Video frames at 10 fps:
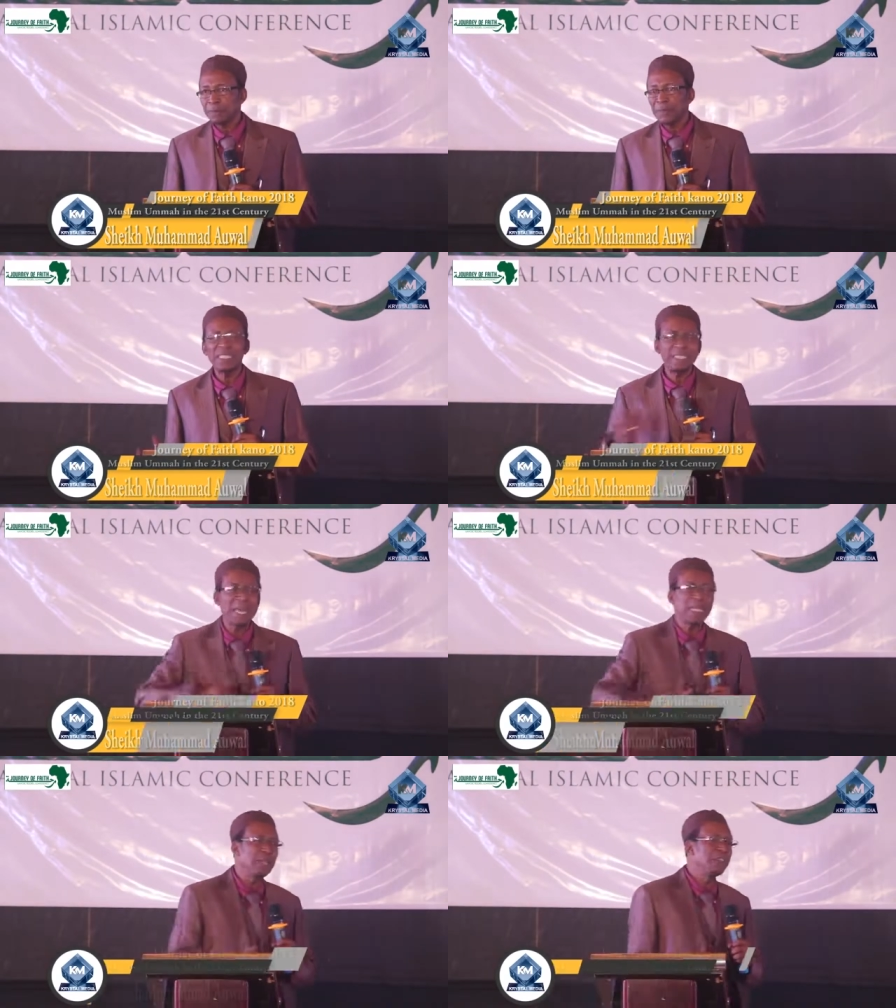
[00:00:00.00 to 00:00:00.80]
See,
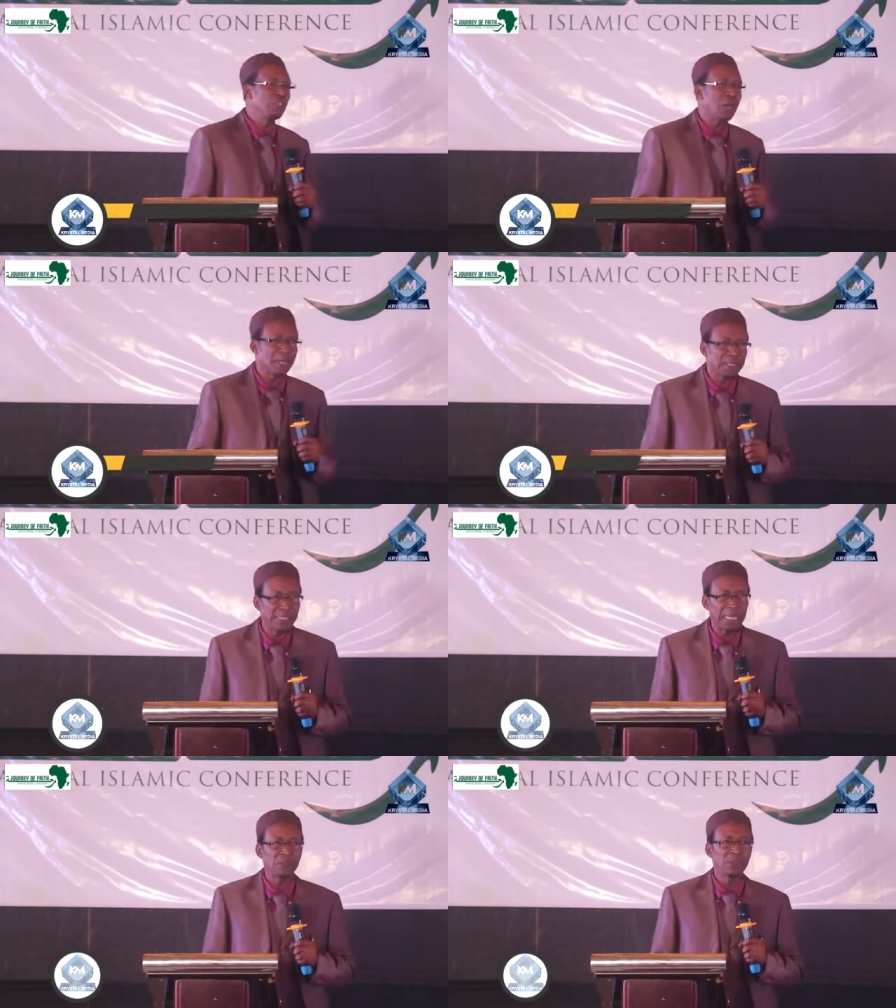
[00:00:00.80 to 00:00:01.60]
I live in the United
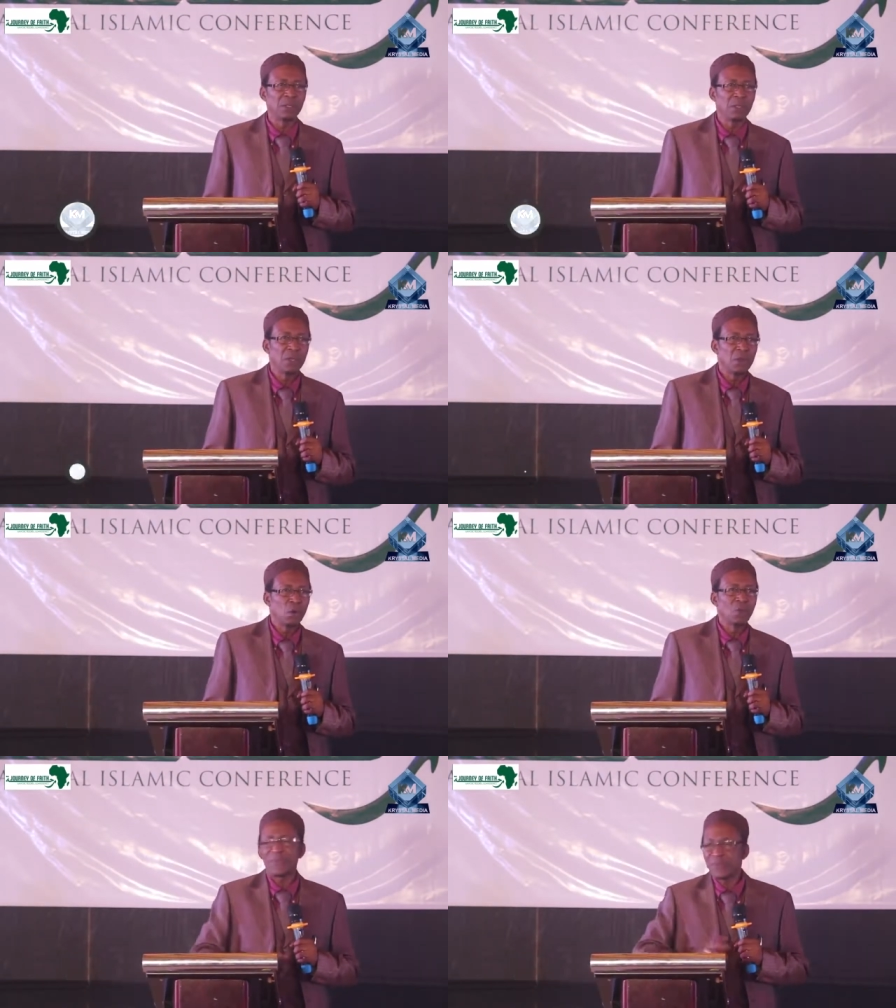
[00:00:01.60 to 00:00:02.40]
States
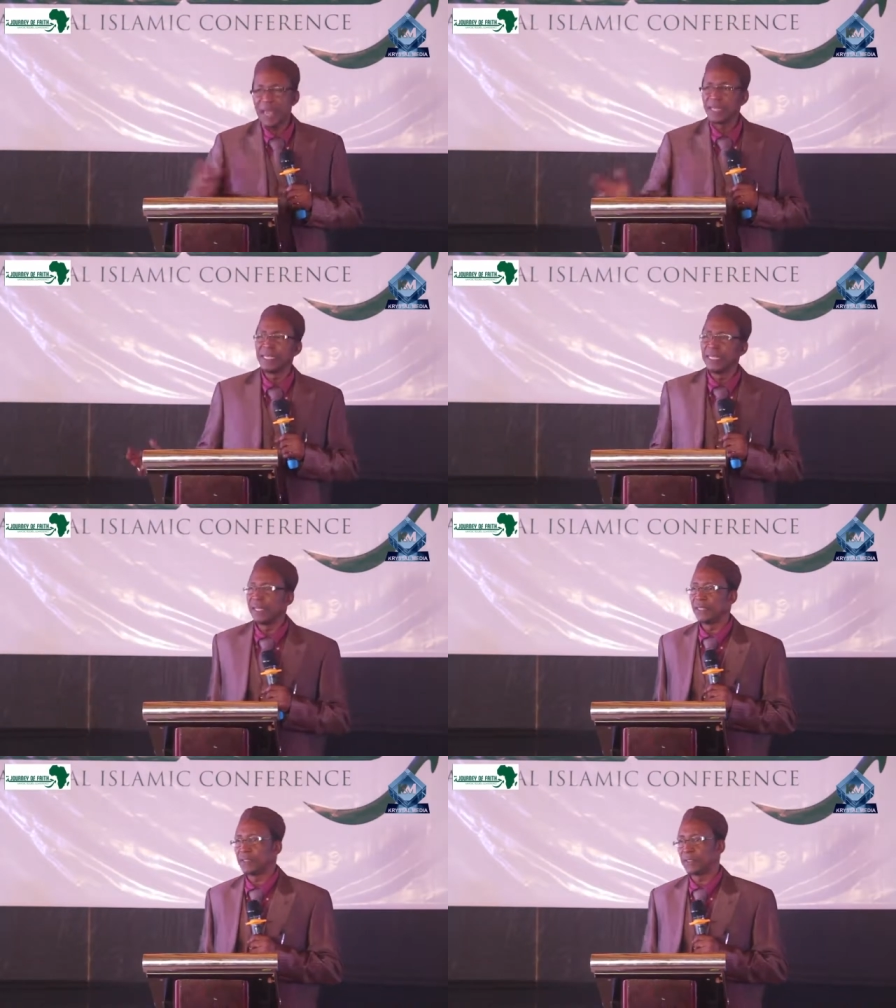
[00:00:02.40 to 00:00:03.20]
over 30
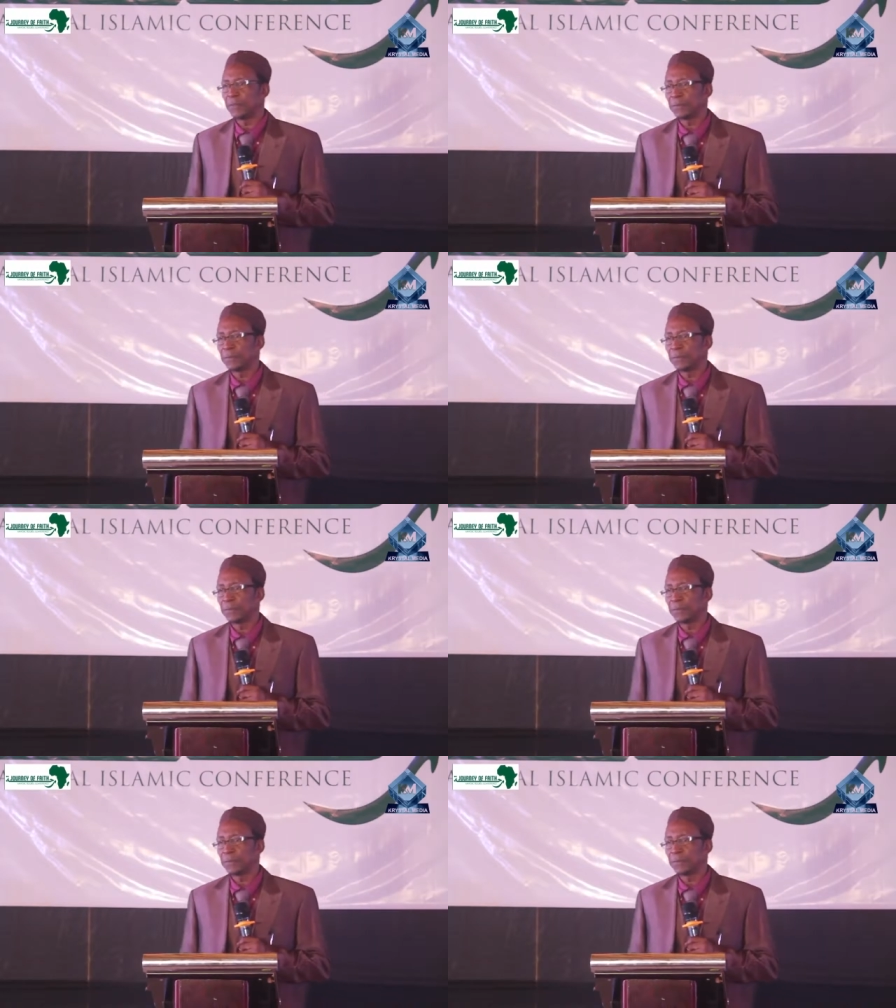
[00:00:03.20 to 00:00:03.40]
years.